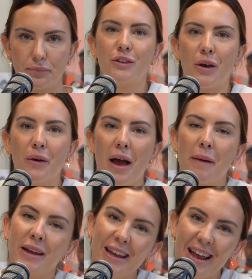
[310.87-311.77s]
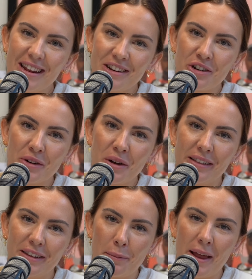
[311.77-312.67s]
So I'm going to get into a
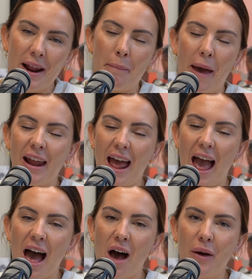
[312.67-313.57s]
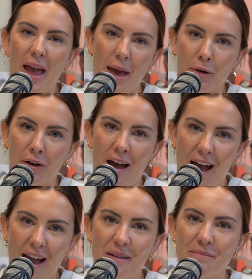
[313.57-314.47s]
little bit about how Emma and
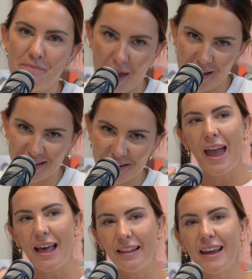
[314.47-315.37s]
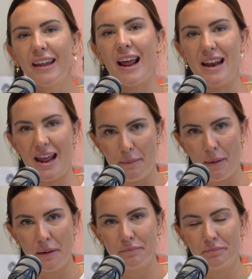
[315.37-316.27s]
I met. Elliot and
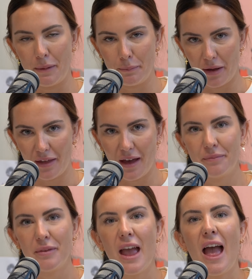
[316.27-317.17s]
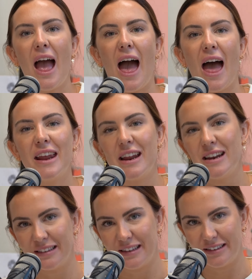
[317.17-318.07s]
Emma, my brother, had an
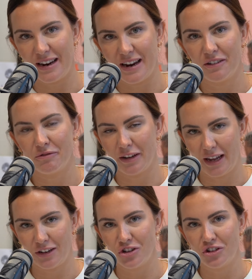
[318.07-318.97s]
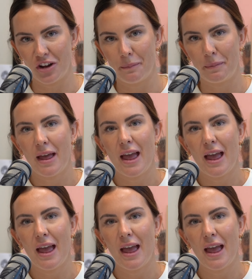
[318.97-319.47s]
existing relationship.